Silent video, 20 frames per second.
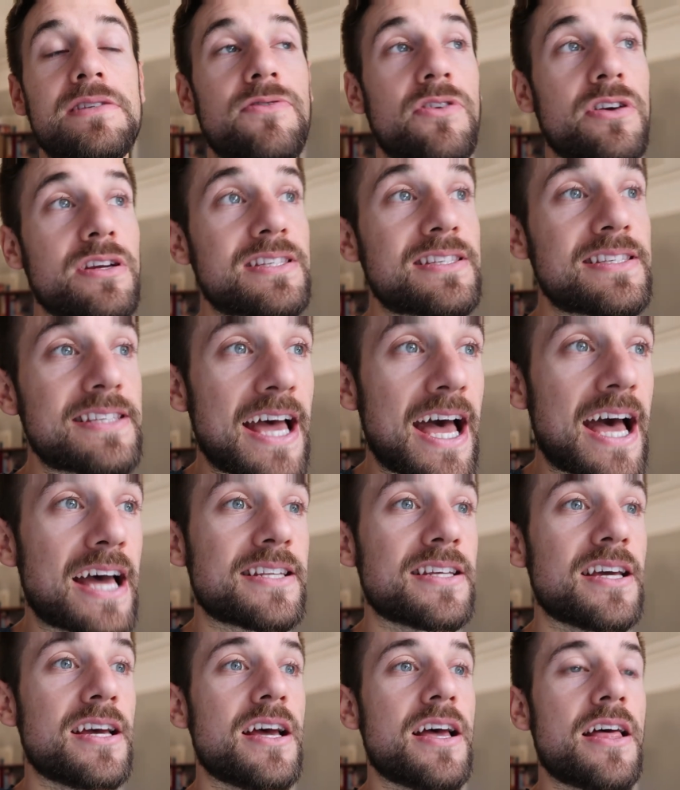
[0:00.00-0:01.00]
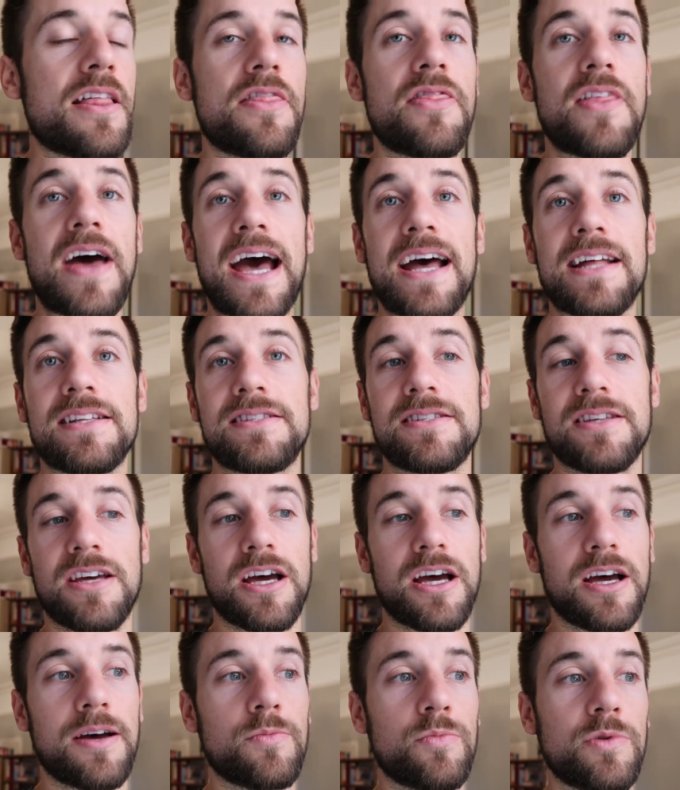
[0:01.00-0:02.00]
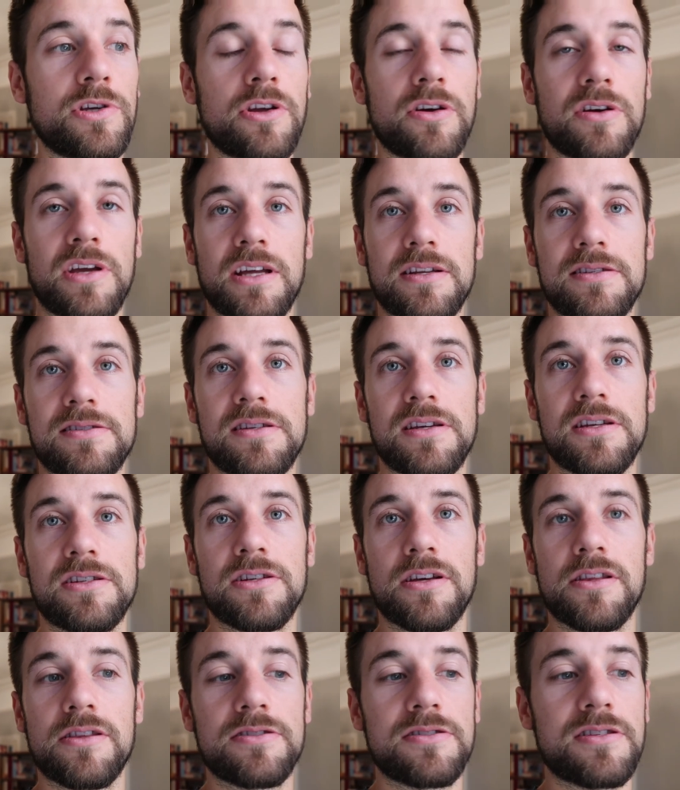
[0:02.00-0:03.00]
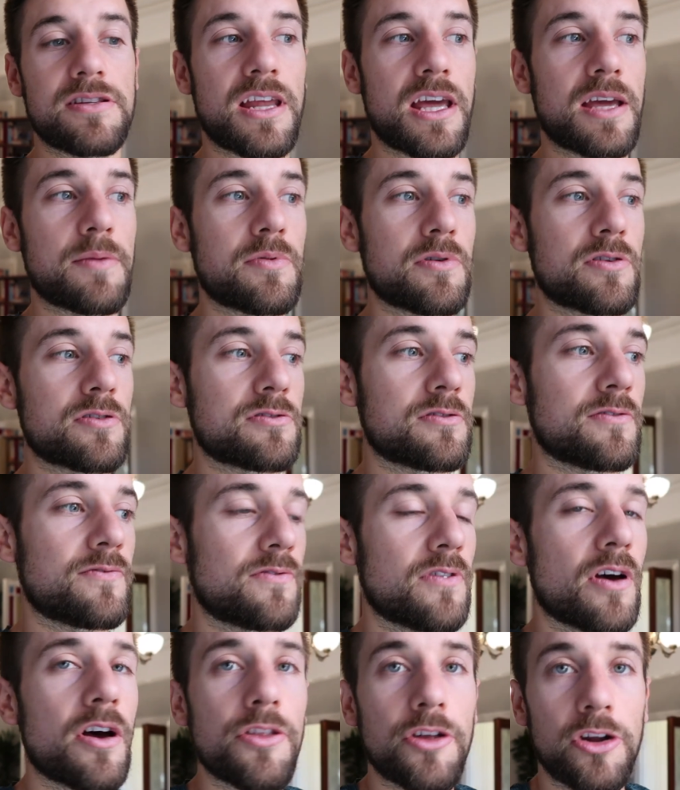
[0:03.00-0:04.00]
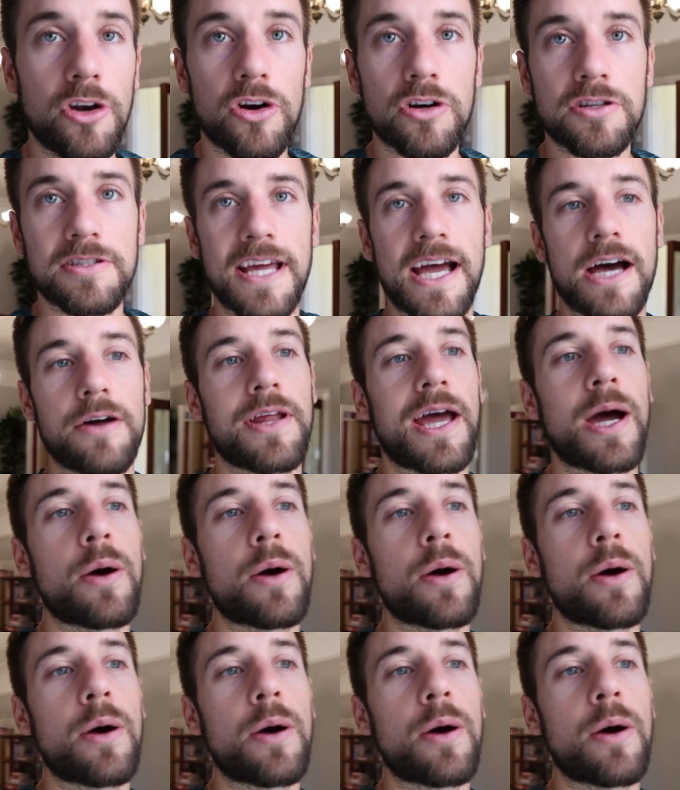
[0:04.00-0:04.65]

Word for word: It's very sad that um, we don't get to see each other today because of the lockdown.